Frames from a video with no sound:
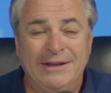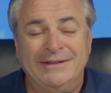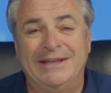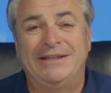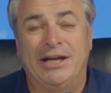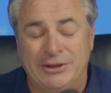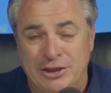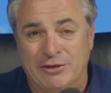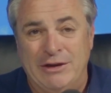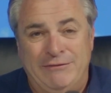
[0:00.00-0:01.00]
that they got the
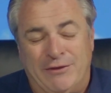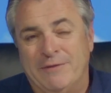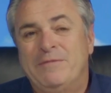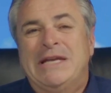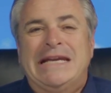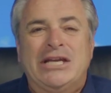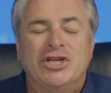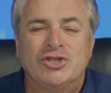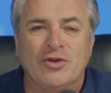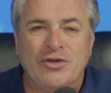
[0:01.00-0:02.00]
degree for.
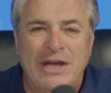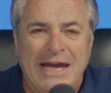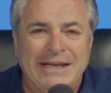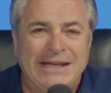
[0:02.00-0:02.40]
So that